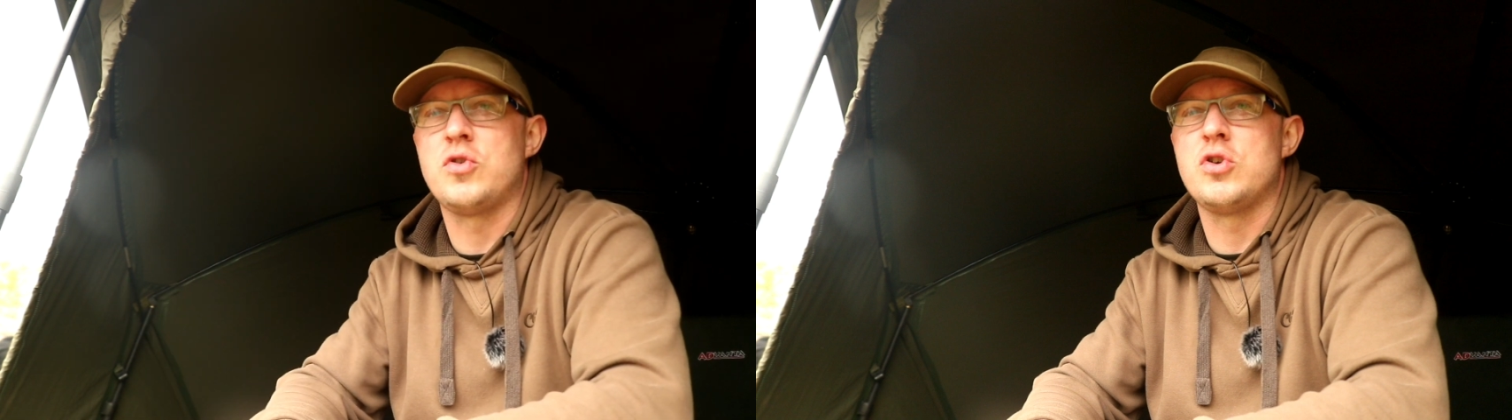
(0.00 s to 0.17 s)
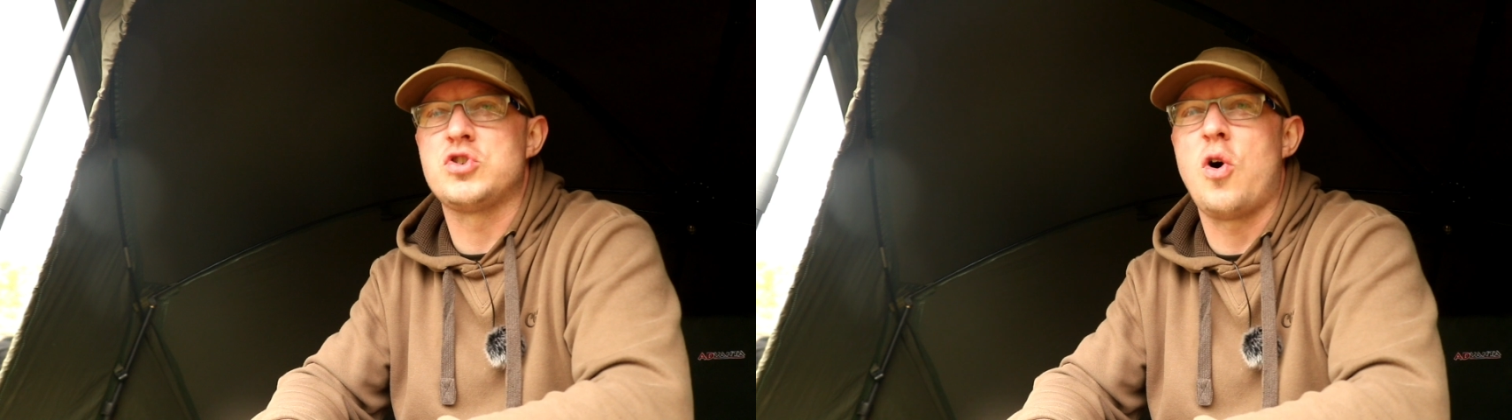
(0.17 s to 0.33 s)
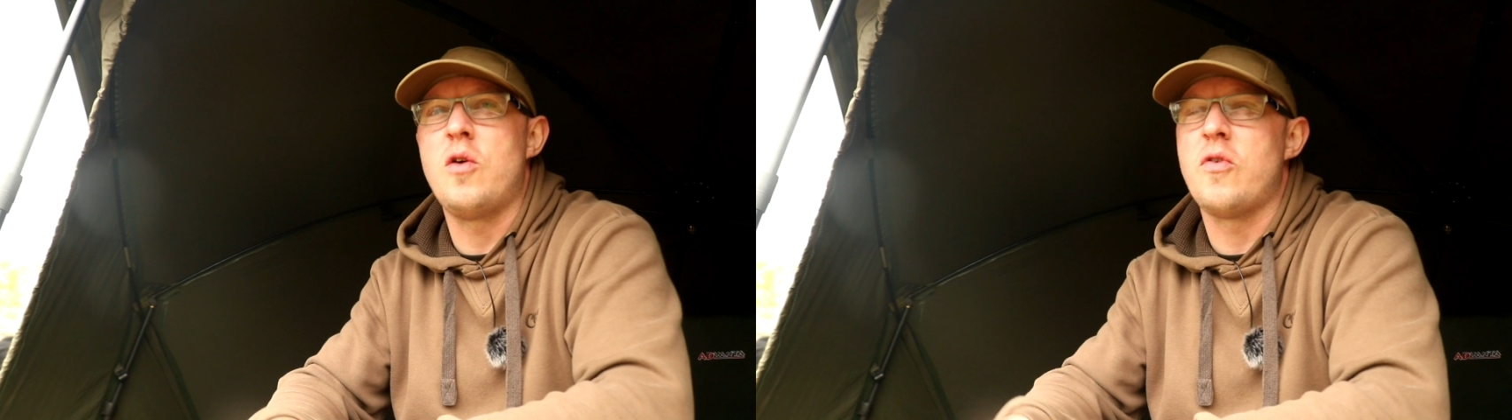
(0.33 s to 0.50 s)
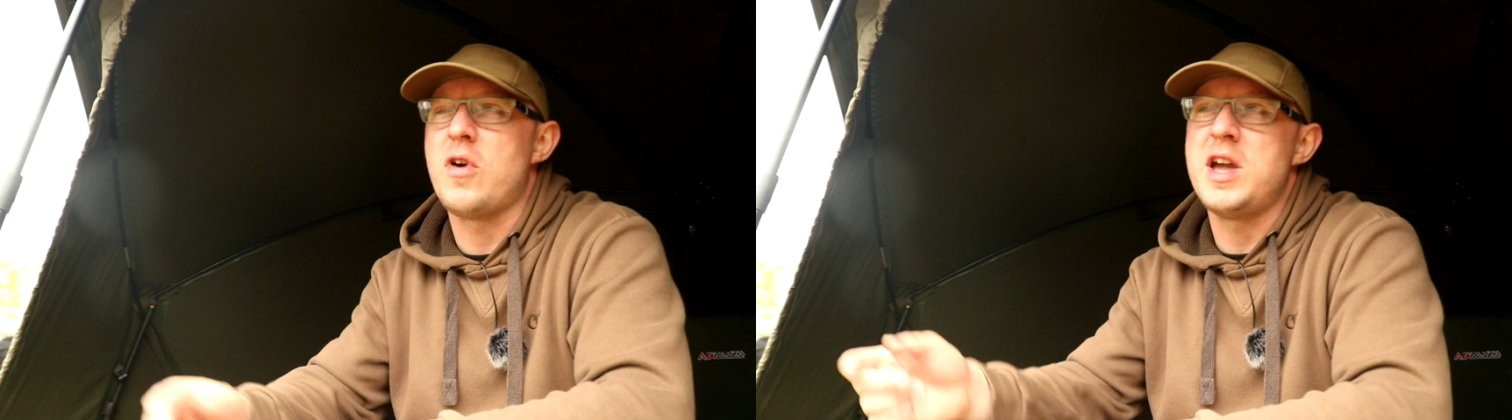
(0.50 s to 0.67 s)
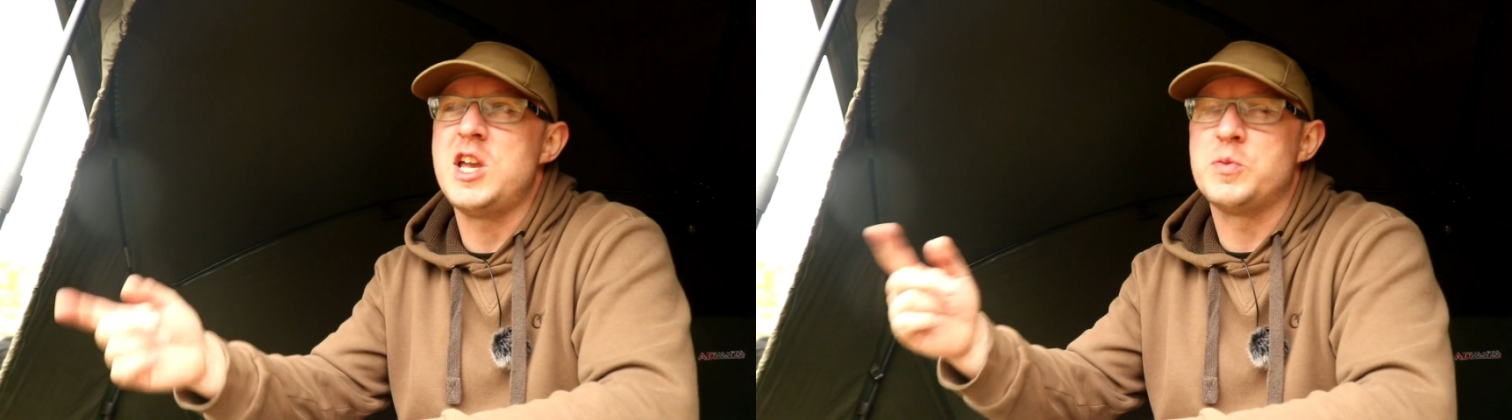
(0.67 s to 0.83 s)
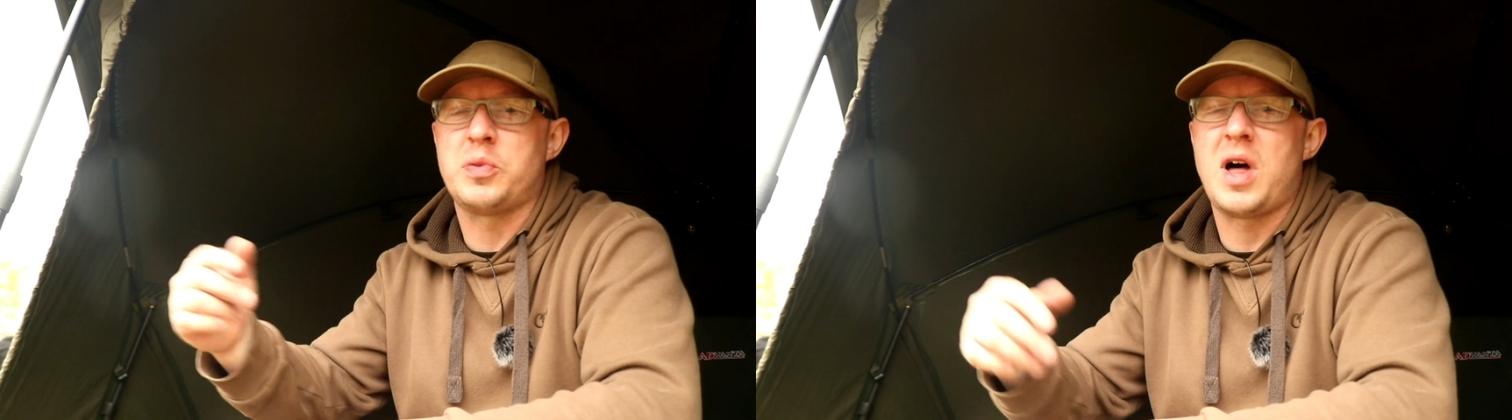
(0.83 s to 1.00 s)
run us over?
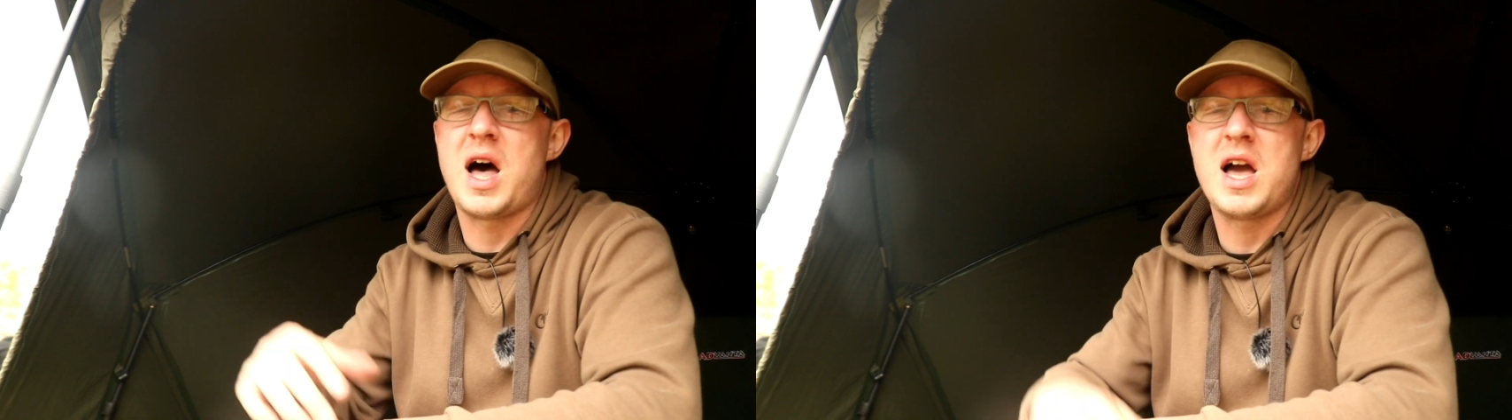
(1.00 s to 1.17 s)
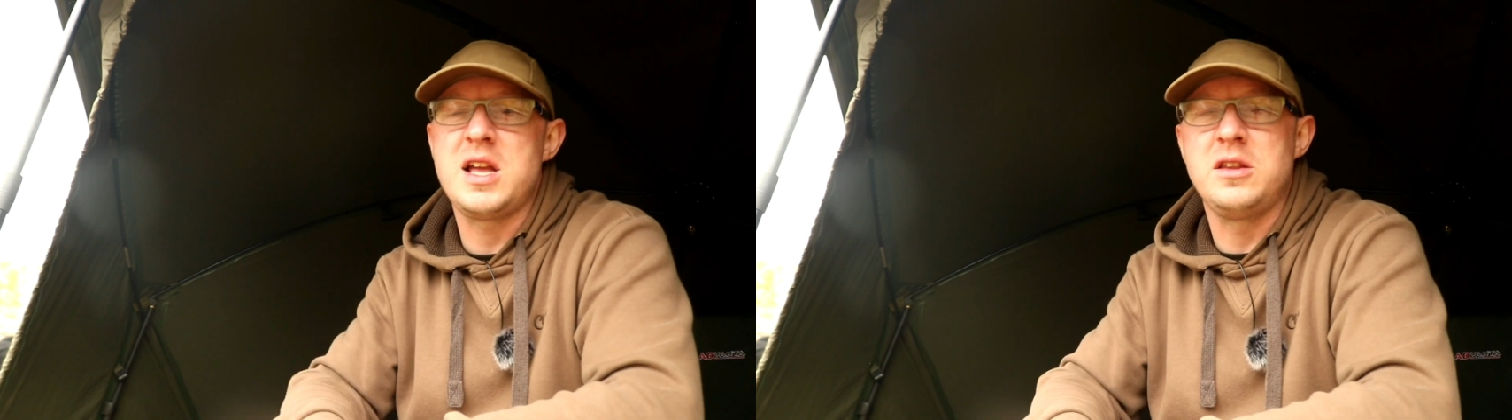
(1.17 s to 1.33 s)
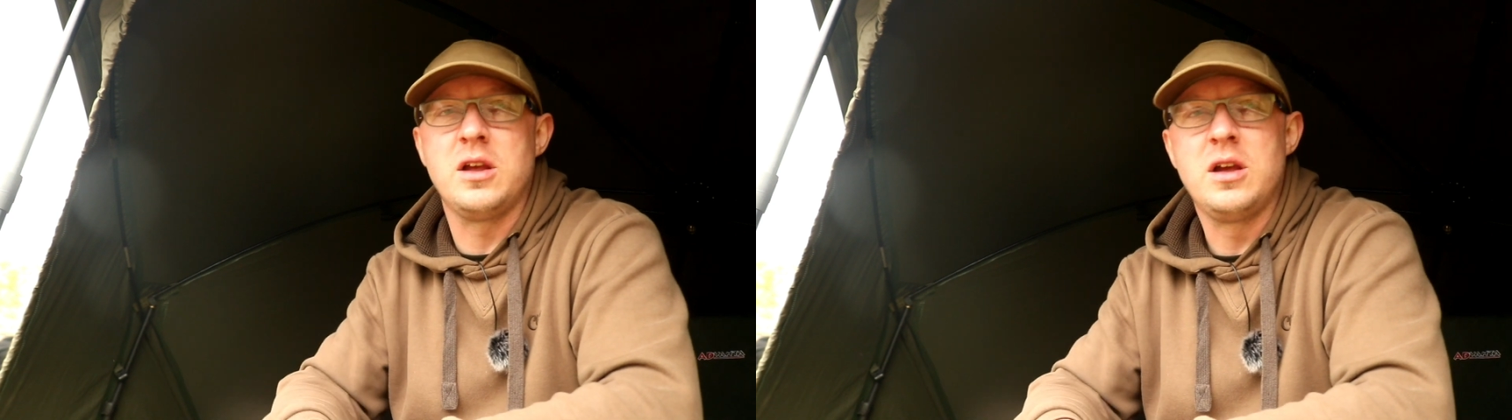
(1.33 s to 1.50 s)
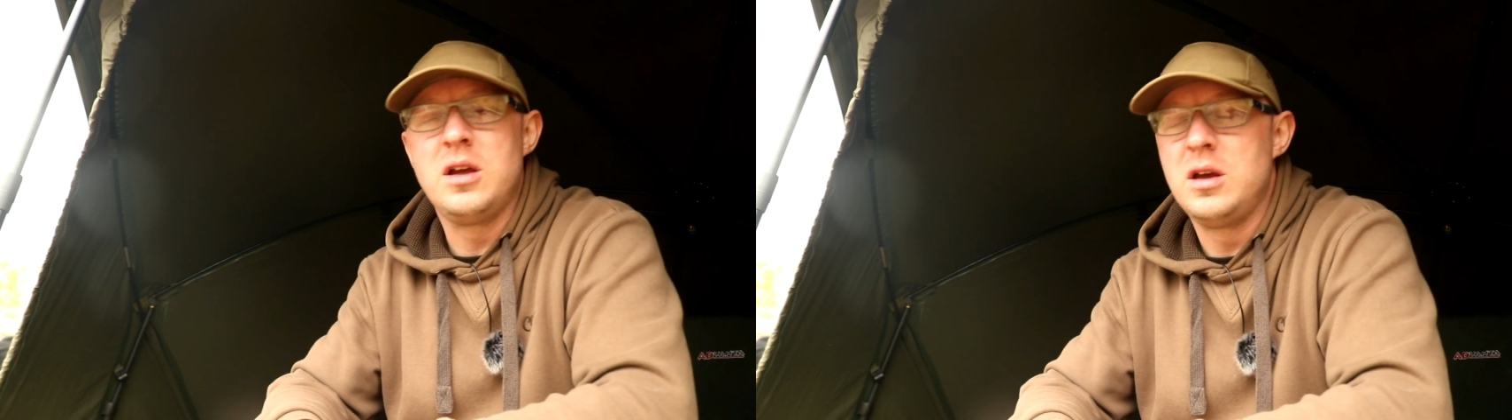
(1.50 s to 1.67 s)
He's blind.